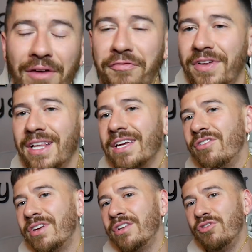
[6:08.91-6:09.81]
I feel like
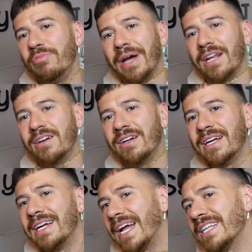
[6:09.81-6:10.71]
you could do better,
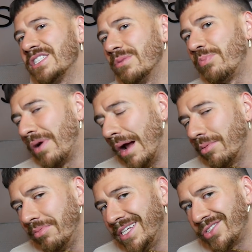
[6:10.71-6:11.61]
and this would
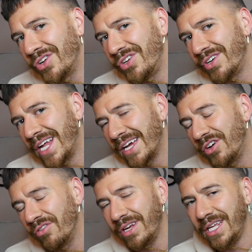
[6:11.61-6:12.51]
probably turn your
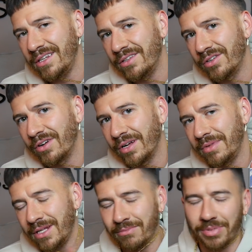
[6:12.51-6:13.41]
neck green, you know what I
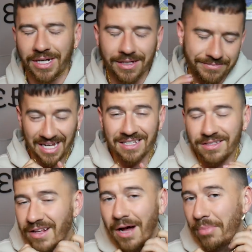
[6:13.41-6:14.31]
mean? But
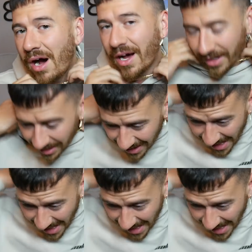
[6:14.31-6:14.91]
it's not bad.